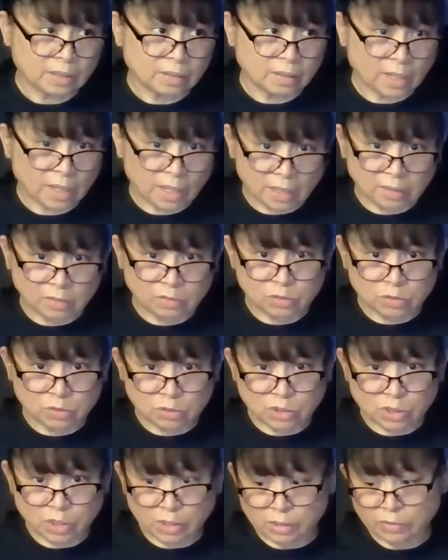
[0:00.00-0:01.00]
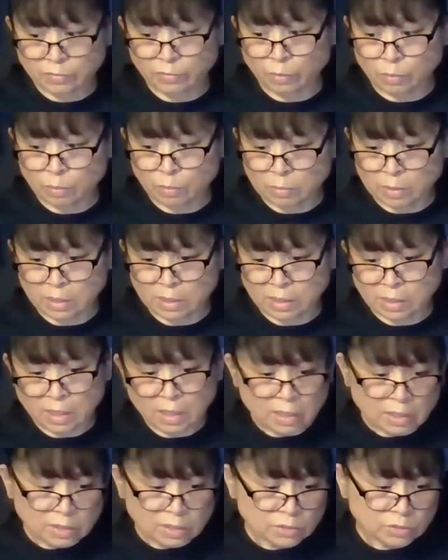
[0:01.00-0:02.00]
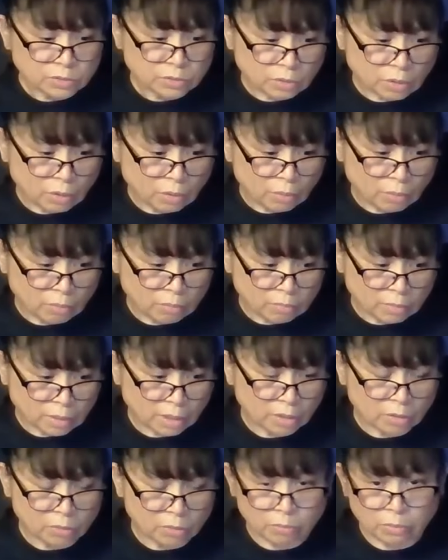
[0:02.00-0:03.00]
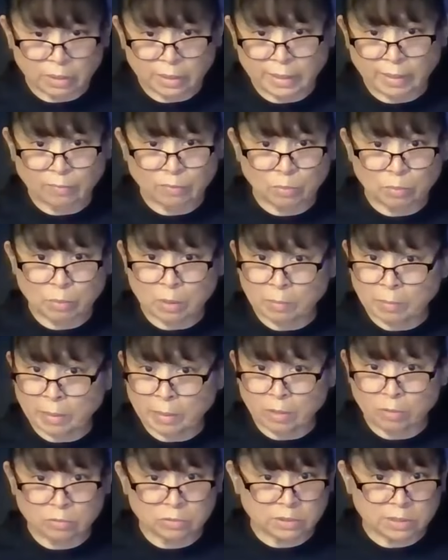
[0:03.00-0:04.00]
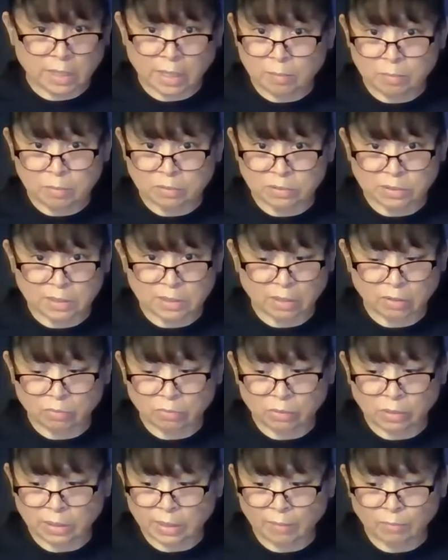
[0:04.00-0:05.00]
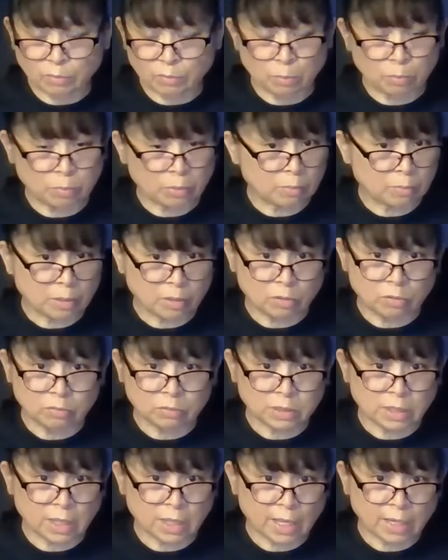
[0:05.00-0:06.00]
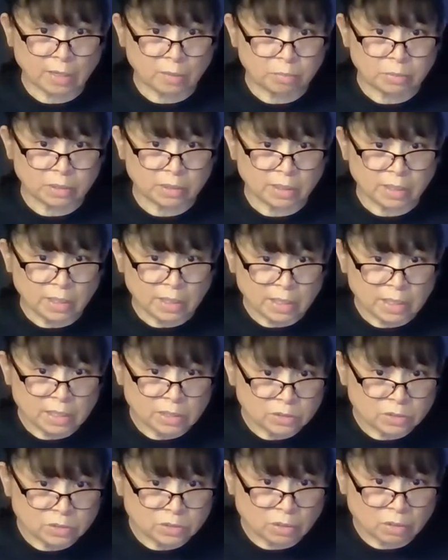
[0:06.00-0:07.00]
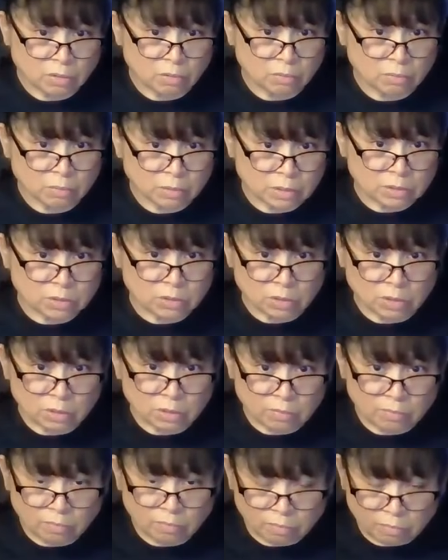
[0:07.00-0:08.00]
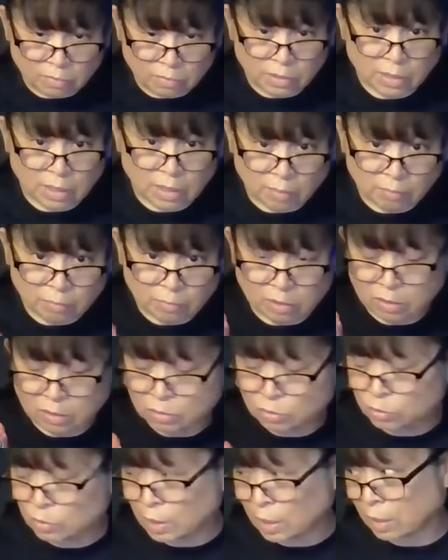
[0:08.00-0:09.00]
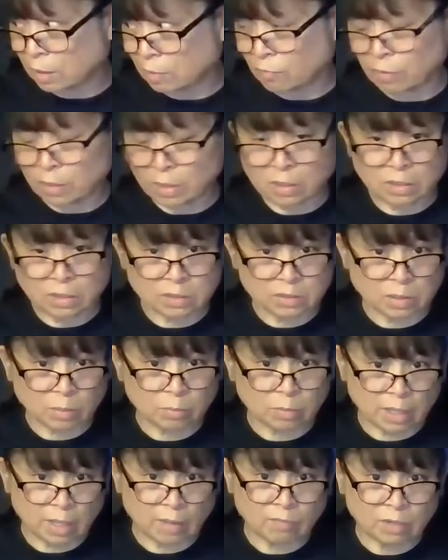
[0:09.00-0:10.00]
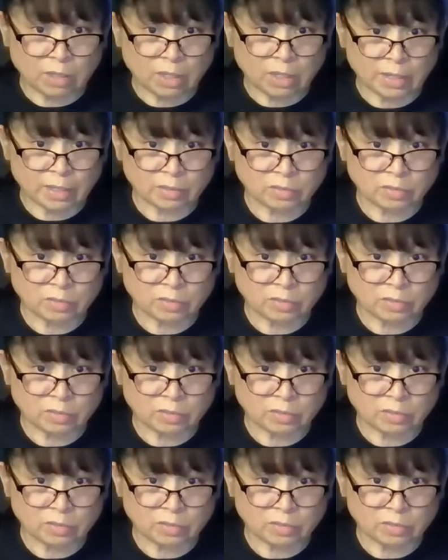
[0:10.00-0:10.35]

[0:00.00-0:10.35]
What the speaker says: 2 chairs for me, so I don't really have to bring my own tables. I don't really have to bring my own canopy, so it's good that I'm going to do that event because I'm going to have a lot of